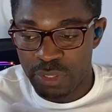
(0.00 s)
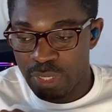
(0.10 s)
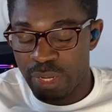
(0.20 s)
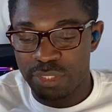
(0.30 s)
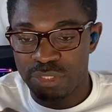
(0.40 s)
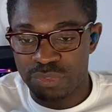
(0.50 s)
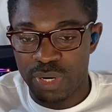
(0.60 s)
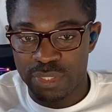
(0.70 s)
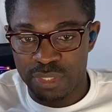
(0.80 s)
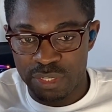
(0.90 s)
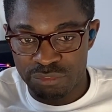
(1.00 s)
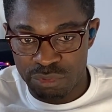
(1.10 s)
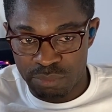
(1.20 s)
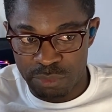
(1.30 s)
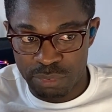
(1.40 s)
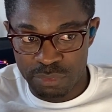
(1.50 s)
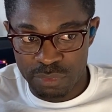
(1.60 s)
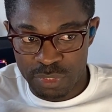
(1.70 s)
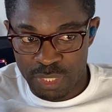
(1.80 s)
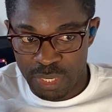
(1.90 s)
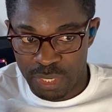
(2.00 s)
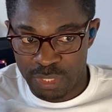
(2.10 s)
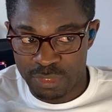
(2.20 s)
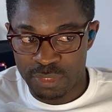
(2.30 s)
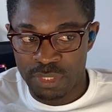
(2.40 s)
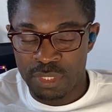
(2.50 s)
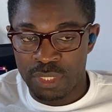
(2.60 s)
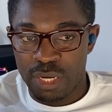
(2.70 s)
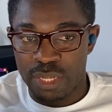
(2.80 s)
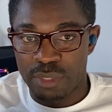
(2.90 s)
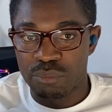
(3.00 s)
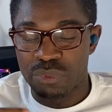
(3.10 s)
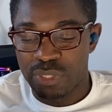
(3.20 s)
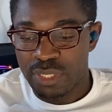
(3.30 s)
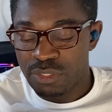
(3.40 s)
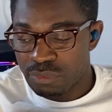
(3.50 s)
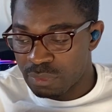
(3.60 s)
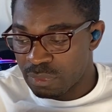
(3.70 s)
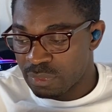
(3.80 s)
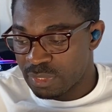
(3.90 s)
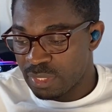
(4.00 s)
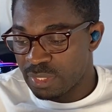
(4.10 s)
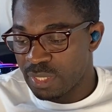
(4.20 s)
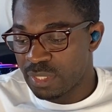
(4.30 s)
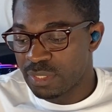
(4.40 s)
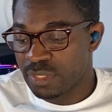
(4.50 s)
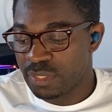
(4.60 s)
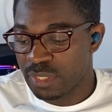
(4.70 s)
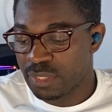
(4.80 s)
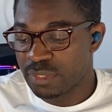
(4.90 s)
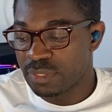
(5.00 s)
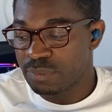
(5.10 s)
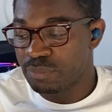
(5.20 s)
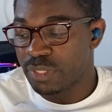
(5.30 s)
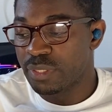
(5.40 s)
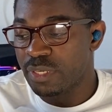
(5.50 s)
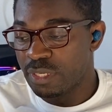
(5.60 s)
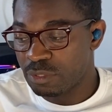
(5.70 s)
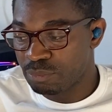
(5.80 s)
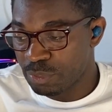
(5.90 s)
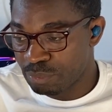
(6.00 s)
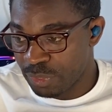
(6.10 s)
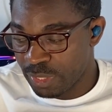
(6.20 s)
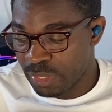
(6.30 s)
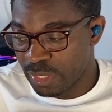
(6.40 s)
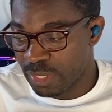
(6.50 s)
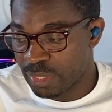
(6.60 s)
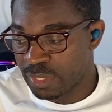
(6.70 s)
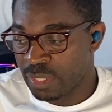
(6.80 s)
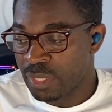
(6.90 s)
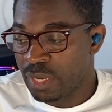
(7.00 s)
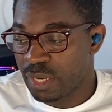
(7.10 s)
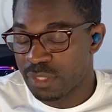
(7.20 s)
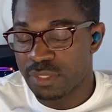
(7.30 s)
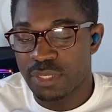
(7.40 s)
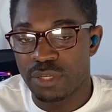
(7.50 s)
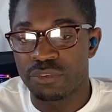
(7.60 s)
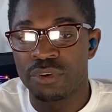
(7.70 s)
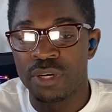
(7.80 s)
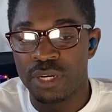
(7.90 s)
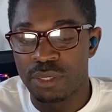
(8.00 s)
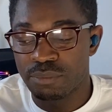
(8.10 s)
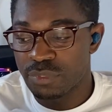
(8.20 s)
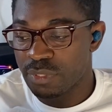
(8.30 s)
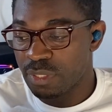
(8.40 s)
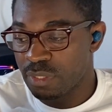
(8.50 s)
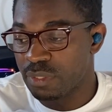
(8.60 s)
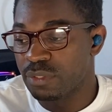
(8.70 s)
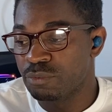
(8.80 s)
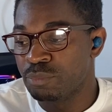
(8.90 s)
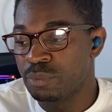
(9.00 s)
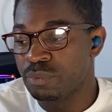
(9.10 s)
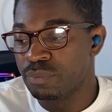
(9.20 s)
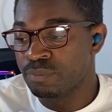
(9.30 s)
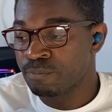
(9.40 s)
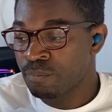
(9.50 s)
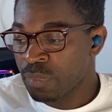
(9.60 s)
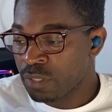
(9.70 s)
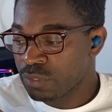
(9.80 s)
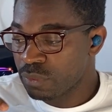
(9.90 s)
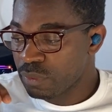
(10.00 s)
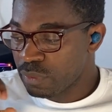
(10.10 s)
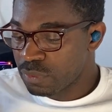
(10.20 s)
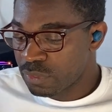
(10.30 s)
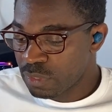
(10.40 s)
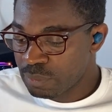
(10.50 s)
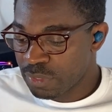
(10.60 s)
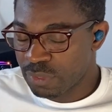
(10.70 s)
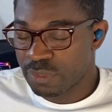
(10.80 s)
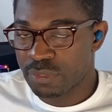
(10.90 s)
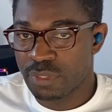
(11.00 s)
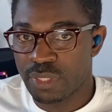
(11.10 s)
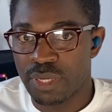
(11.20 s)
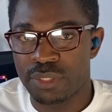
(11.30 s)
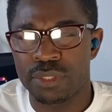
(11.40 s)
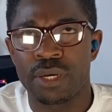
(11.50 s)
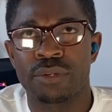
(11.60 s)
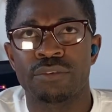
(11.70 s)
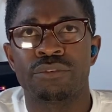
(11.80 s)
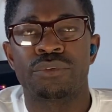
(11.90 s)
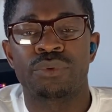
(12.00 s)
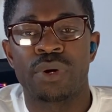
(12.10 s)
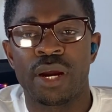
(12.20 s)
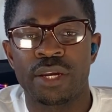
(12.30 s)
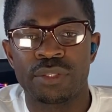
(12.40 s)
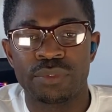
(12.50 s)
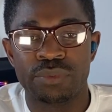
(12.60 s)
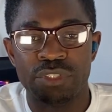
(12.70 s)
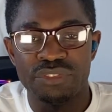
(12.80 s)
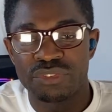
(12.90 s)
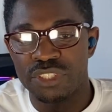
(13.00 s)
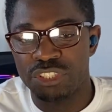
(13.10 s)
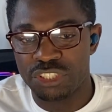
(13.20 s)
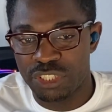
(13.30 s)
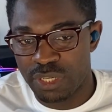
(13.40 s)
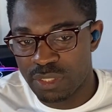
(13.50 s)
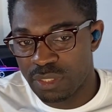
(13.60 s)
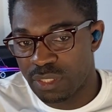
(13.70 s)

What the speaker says: extracted from the book, and I'm working towards it, and that's been helping me and has kind of helped a lot of people. So Robert Kiyosaki has kind of tried to differentiate